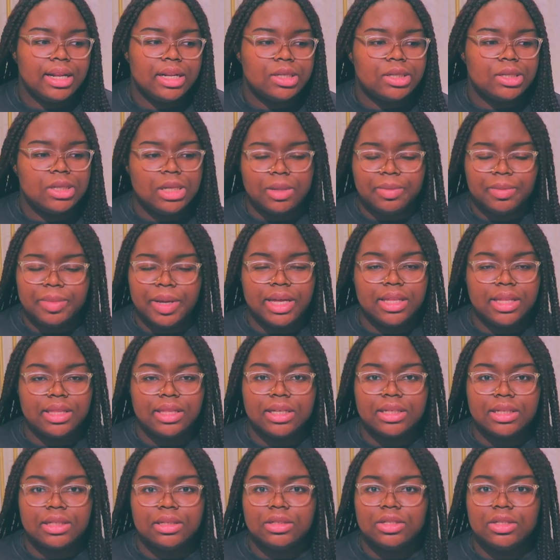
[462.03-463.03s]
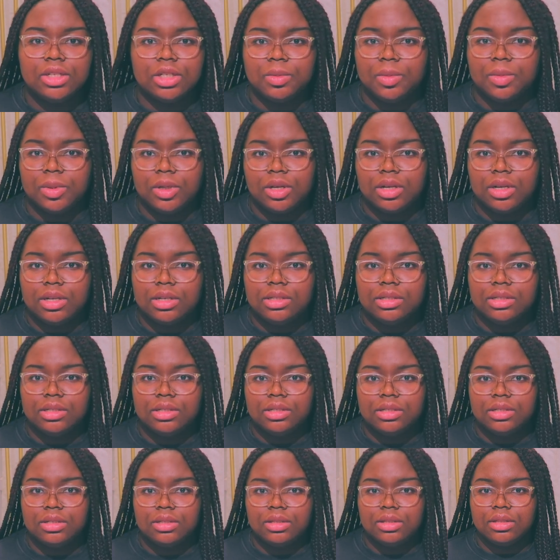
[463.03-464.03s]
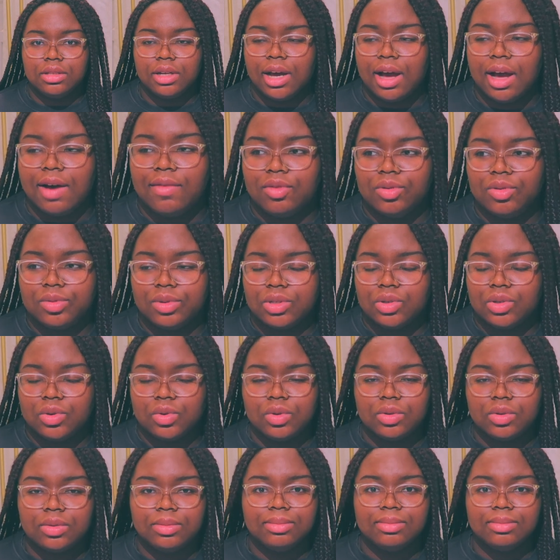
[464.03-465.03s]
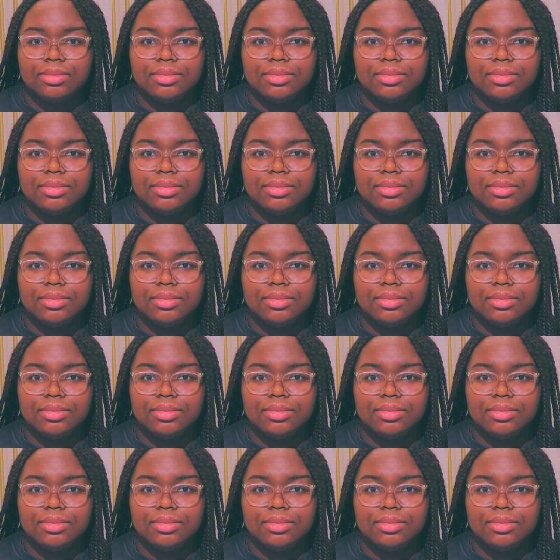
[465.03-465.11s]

literally picked this just because the cover was cool